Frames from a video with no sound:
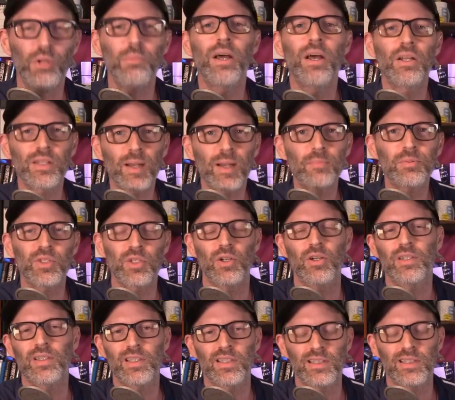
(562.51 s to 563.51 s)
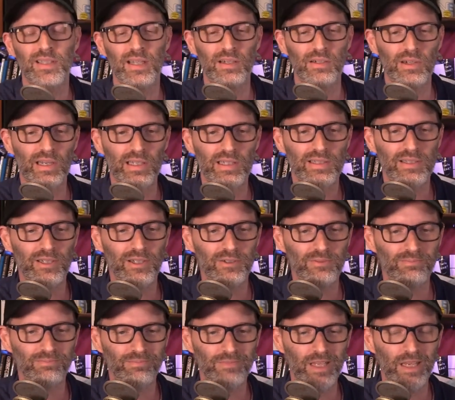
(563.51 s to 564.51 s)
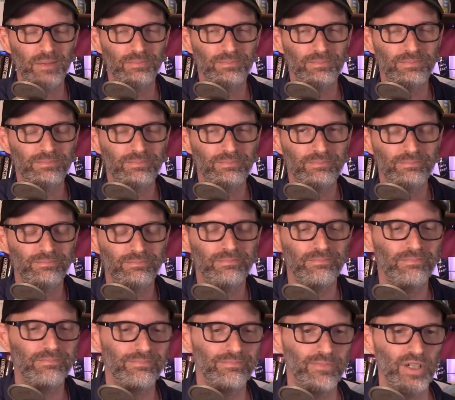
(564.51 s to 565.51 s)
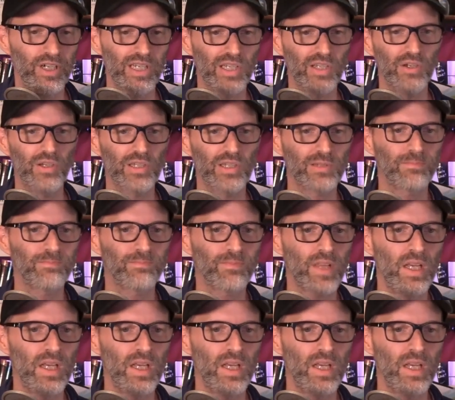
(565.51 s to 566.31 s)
What about the upstarts, et cetera? So exactly. Yeah, very curious.